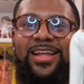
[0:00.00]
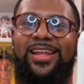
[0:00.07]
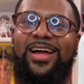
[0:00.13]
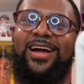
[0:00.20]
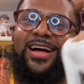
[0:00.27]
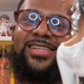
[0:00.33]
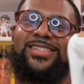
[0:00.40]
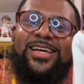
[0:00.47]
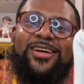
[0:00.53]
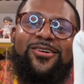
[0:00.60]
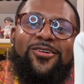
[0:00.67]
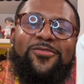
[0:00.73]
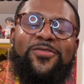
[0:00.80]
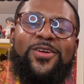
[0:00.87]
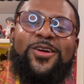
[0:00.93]
like I said,
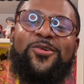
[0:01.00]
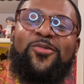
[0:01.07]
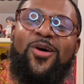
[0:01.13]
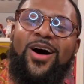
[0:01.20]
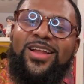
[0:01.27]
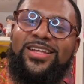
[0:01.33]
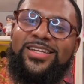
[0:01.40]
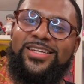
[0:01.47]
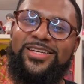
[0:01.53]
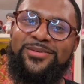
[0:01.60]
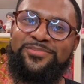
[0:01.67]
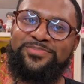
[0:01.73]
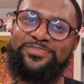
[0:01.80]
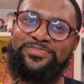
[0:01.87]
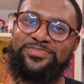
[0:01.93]
y'all, for the
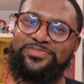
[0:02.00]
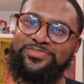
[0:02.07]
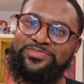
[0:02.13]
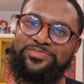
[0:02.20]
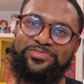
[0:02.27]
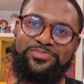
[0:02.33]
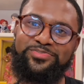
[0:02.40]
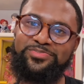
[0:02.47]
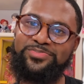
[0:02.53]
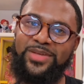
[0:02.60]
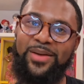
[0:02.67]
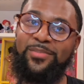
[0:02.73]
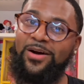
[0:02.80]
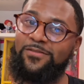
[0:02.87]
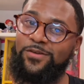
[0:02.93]
quality,
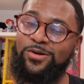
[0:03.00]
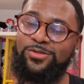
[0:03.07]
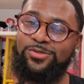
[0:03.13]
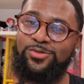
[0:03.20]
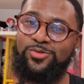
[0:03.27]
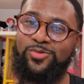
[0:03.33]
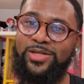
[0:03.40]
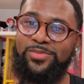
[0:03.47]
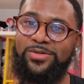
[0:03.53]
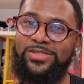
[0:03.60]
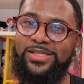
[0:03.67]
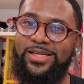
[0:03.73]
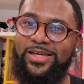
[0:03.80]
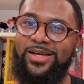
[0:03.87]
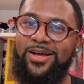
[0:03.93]
my phone's on
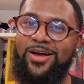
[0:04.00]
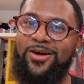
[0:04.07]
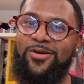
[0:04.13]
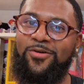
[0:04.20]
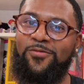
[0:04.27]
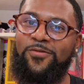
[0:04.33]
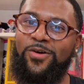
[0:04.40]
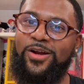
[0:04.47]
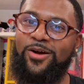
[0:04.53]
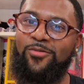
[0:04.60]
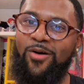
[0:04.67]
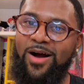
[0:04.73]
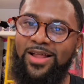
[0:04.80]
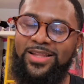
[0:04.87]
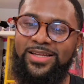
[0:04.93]
20%. For the
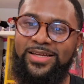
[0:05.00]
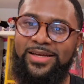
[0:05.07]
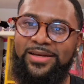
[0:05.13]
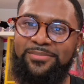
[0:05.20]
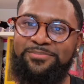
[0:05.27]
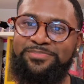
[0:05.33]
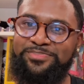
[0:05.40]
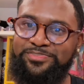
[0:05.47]
quality,